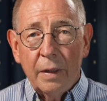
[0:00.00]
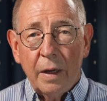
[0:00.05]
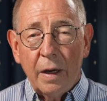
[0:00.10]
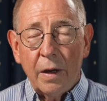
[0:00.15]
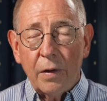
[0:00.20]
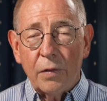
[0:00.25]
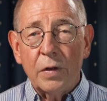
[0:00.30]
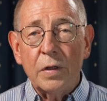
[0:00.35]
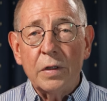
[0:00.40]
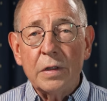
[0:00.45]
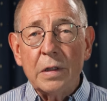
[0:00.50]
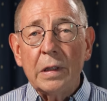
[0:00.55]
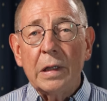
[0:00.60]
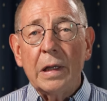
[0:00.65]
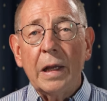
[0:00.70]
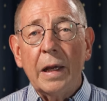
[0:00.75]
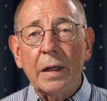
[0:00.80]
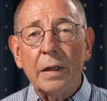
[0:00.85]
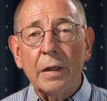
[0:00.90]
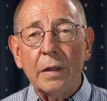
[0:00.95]
I
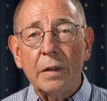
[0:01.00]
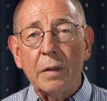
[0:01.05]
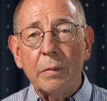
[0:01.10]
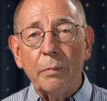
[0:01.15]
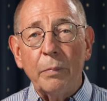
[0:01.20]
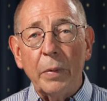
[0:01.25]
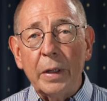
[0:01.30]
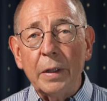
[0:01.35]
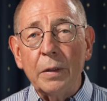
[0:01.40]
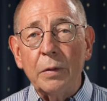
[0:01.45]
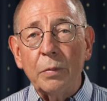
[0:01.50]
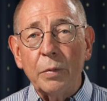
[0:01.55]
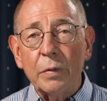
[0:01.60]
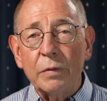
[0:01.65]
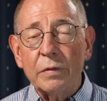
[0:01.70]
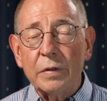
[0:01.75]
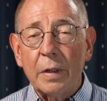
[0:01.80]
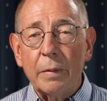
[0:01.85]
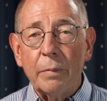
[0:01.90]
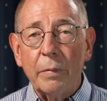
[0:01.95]
recently had a debate
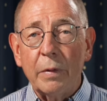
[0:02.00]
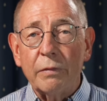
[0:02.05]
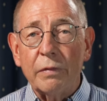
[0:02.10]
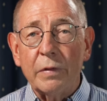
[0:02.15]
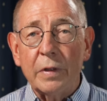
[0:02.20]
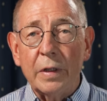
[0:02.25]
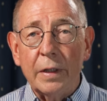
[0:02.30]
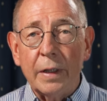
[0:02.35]
with some of the